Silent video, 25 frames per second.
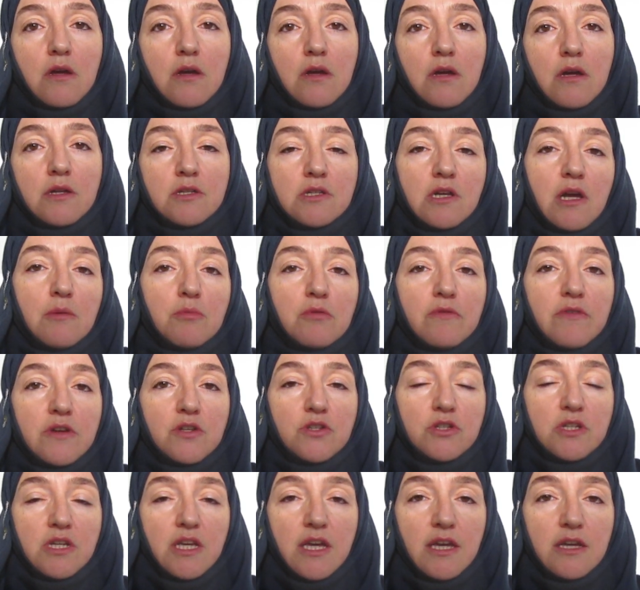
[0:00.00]
a type of
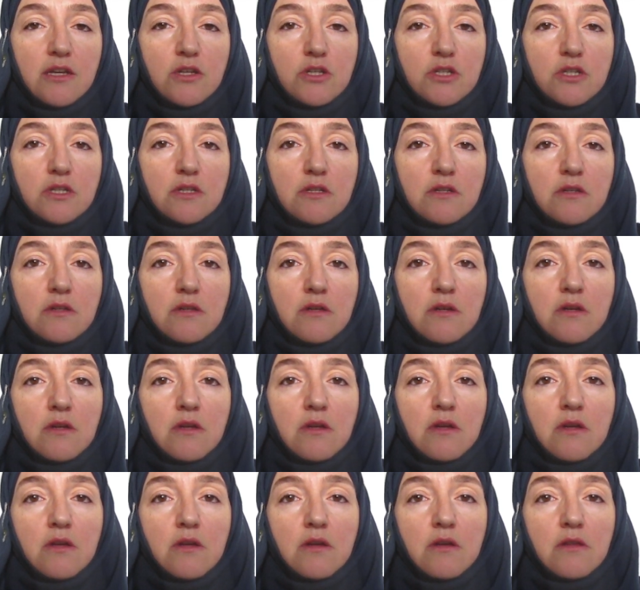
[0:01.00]
education
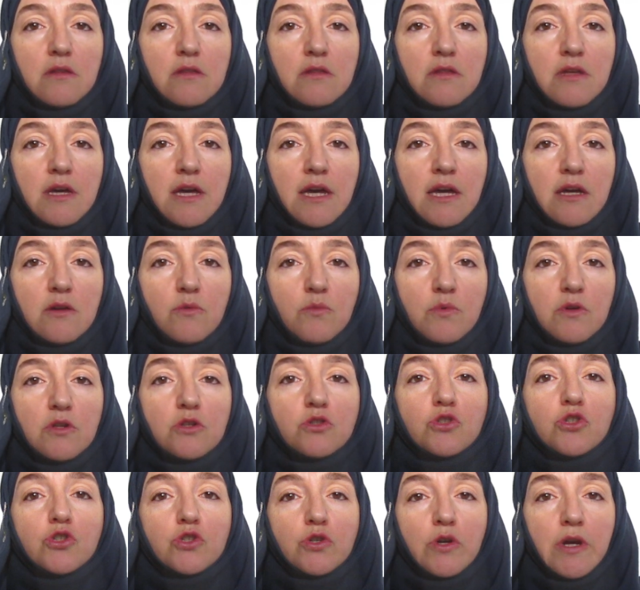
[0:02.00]
that will
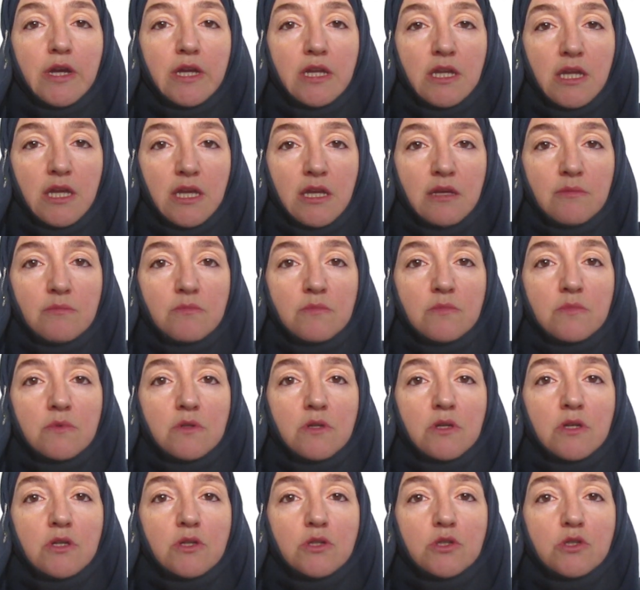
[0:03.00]
train him
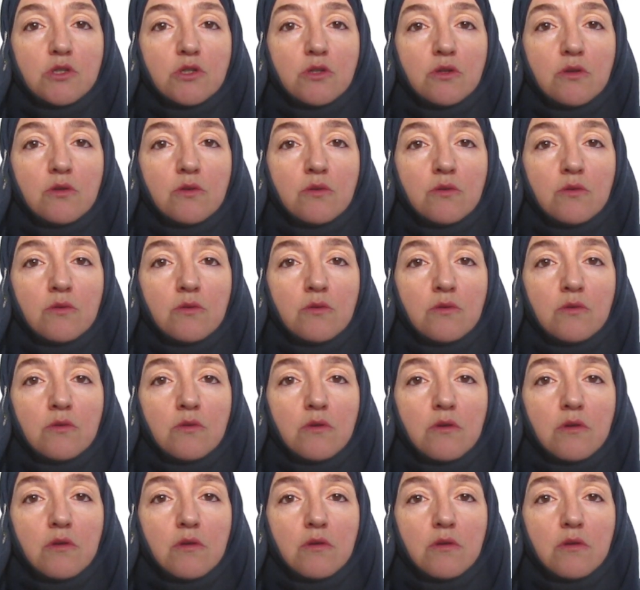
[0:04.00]
to